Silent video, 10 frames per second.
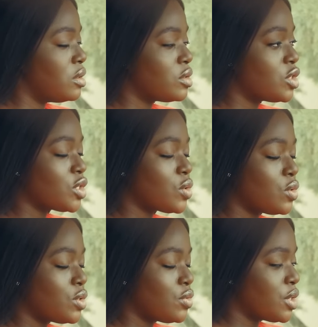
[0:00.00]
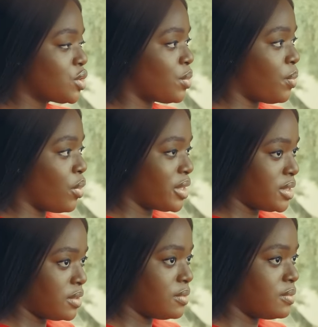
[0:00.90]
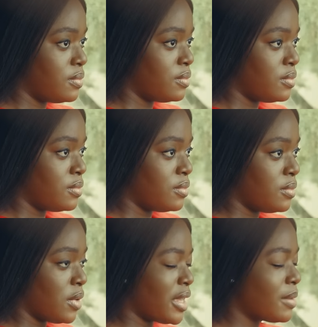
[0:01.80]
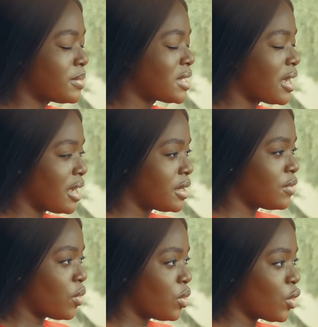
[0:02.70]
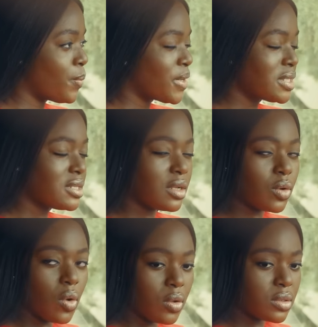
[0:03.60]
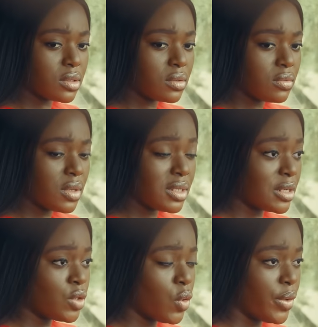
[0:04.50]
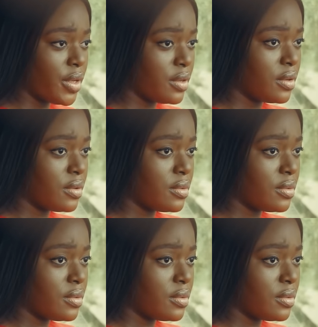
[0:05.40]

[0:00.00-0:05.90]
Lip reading: Look, just go straight to the point. I am tired of all your persistent calls. It's annoying.